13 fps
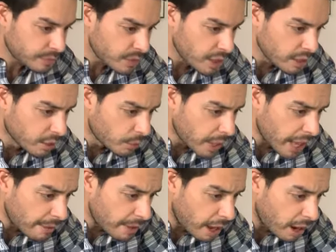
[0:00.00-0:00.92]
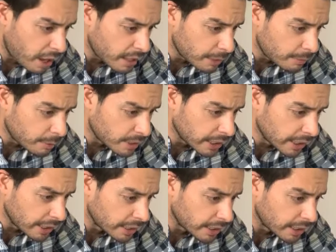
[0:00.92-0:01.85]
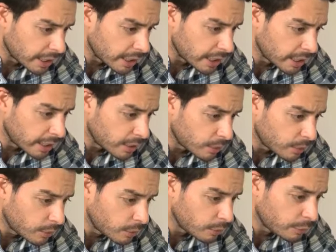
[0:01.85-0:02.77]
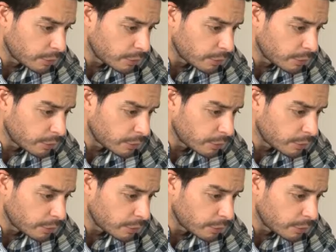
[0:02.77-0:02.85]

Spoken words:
Then we have Ala Berlin, hello,